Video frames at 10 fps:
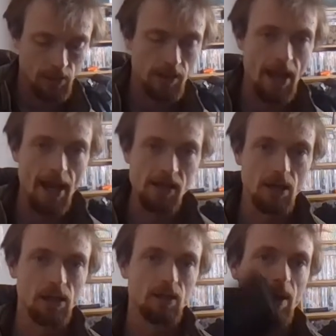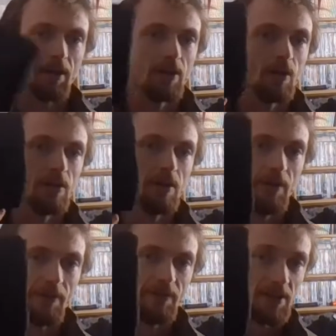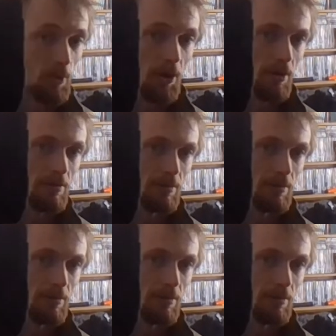Then I went and got this one.